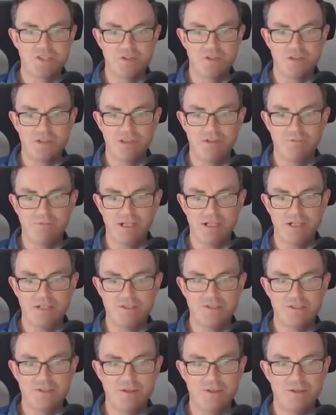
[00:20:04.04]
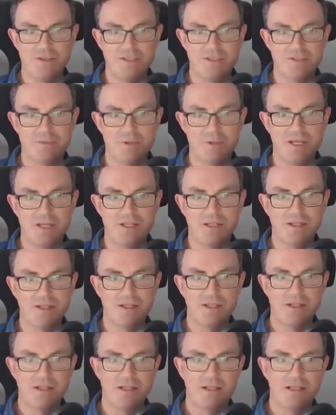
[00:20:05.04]
look, in fact, let's do it this way.
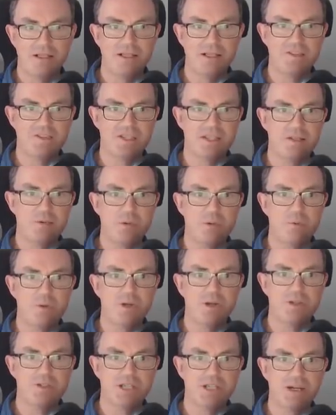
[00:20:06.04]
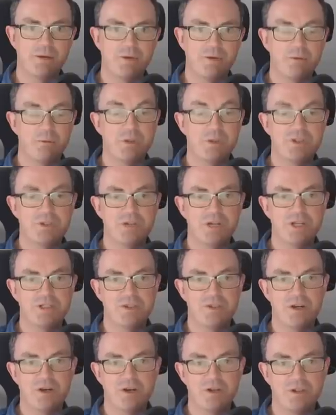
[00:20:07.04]
Let's say we worked out that we tried
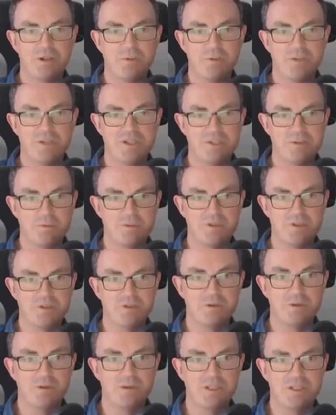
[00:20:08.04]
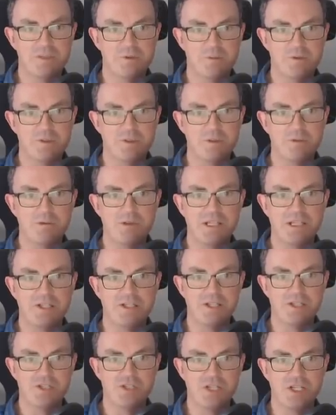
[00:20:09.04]
to argue this was, this was the green
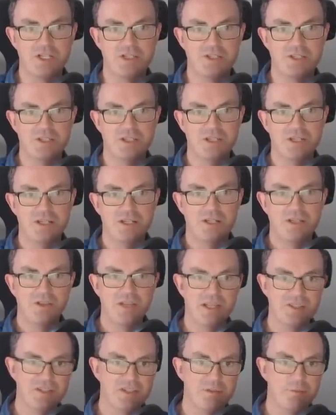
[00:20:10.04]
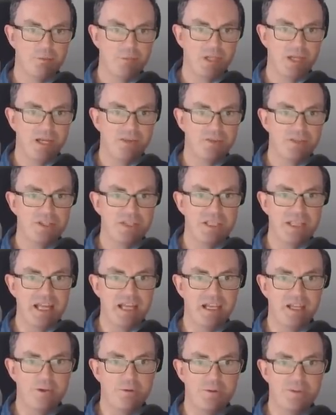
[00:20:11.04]
digit. That's implying that
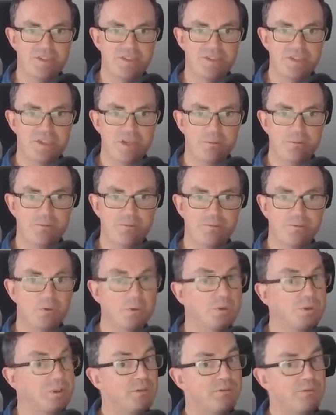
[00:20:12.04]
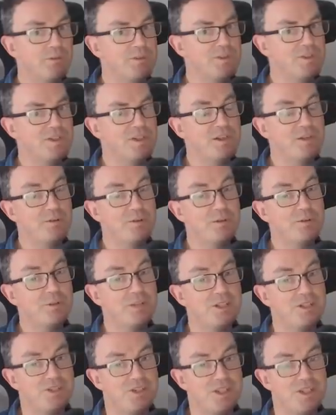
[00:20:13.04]
yellow is the sum of four different Sudoku
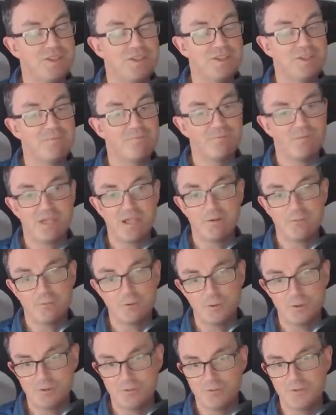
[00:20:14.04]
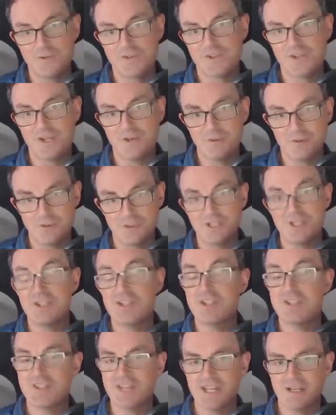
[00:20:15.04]
digits. Now four different Sudoku
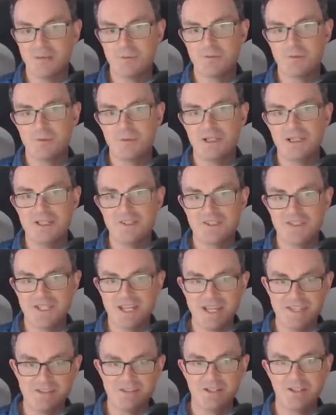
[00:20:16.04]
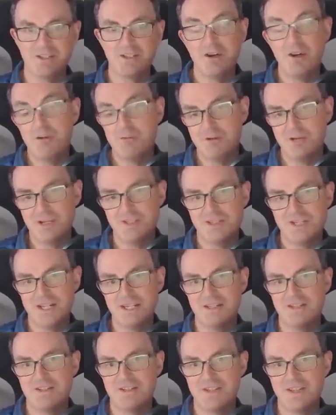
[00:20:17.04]
digits add up to at least 10 and I can't write 10
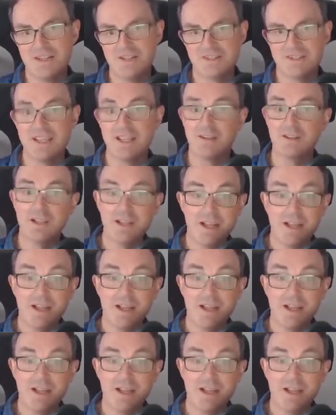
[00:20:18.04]
into that cell.